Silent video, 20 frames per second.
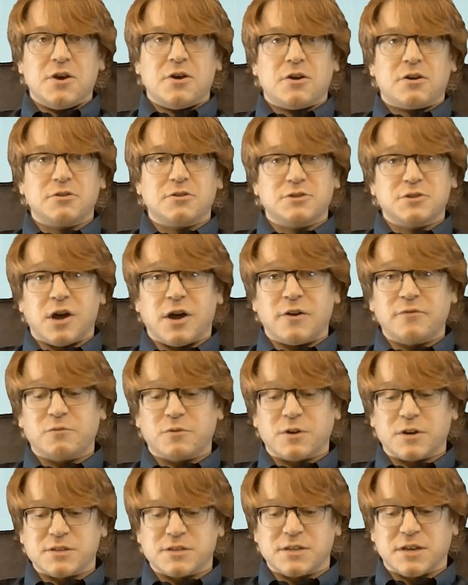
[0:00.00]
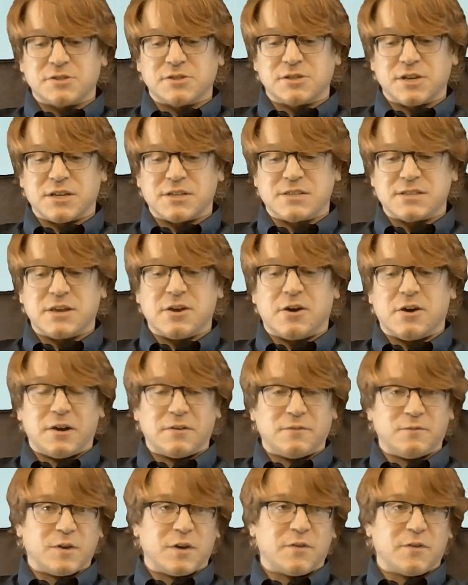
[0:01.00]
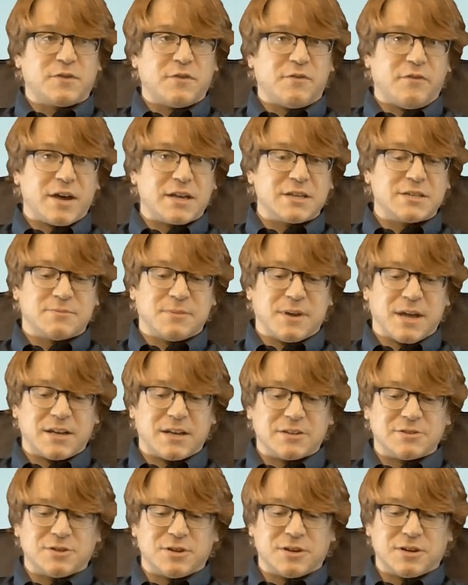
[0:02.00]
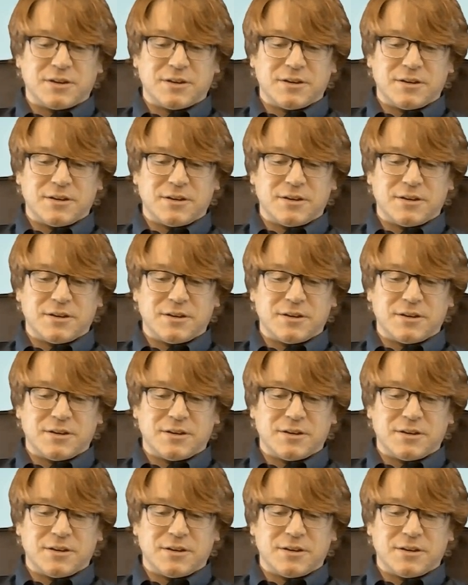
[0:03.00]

or software such as the ONVIF device manager.